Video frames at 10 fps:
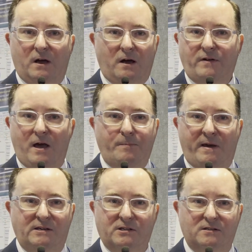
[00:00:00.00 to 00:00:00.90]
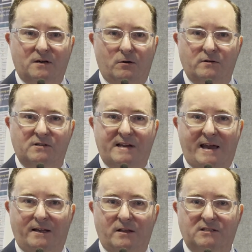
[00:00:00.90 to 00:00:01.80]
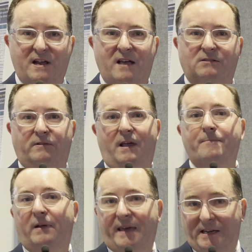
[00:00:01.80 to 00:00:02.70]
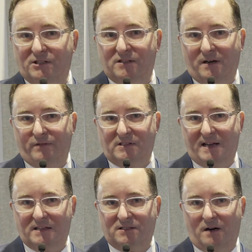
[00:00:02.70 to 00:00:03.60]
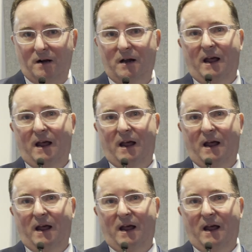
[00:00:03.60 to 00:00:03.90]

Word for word: of how patients are understanding this test, what the implications of this test are,